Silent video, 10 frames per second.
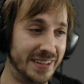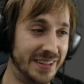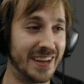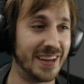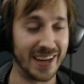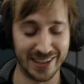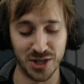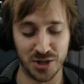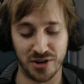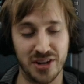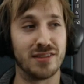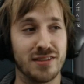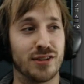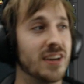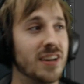man i cannot draw
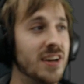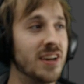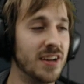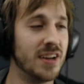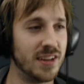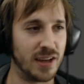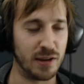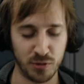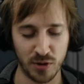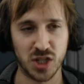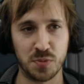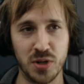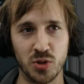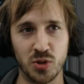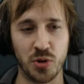anything if you ask
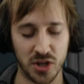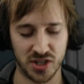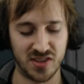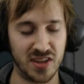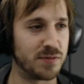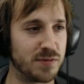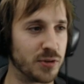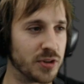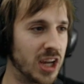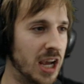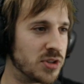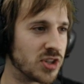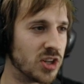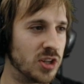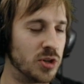me to draw a thing for a game
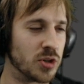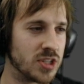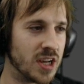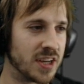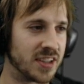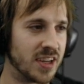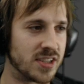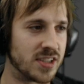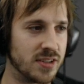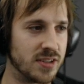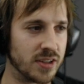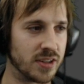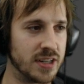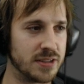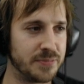it's gonna look like this
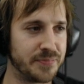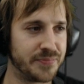all right